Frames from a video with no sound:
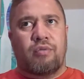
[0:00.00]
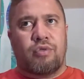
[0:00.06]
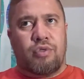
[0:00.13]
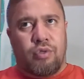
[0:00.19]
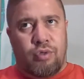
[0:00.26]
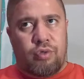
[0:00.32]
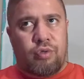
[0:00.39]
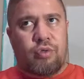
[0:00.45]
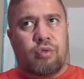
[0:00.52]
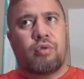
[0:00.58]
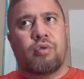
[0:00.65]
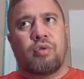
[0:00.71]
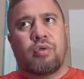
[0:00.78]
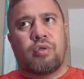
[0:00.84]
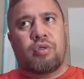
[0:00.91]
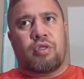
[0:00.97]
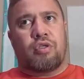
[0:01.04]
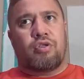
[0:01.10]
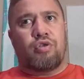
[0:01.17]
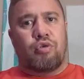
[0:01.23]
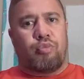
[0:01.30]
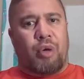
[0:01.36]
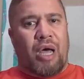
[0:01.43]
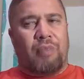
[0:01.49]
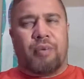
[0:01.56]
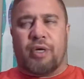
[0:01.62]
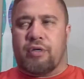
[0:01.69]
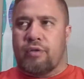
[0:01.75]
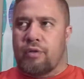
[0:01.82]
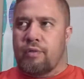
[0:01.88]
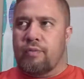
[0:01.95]
to the two
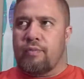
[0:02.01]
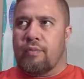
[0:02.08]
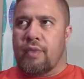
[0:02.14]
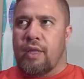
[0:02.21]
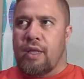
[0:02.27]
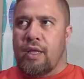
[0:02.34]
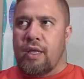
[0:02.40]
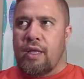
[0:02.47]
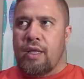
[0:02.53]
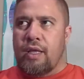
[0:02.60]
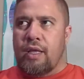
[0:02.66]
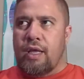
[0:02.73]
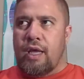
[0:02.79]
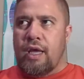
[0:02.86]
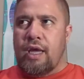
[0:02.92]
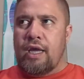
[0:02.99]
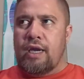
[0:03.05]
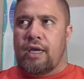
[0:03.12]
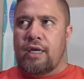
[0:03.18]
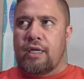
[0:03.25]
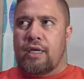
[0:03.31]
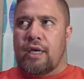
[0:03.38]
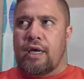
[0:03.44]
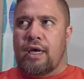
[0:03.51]
Pāpaku. And